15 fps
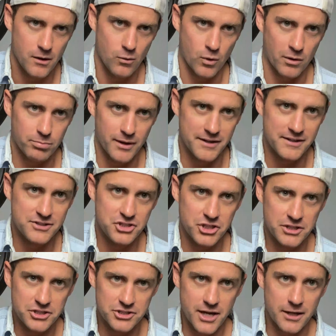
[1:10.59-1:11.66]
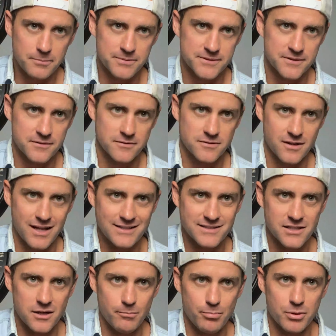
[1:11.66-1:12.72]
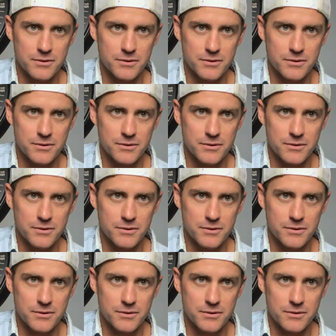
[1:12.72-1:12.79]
We're gonna play the G shapes, so that's gonna